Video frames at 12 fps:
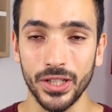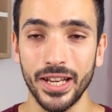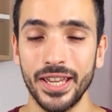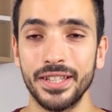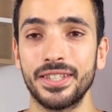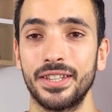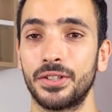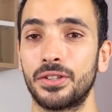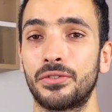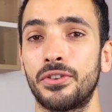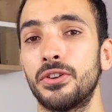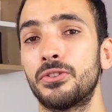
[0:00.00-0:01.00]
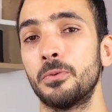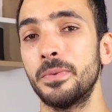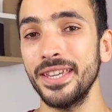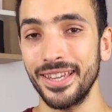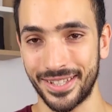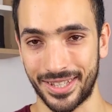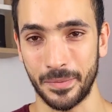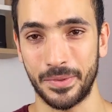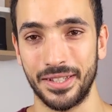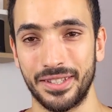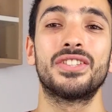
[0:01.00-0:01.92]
grades in order for you to be accepted.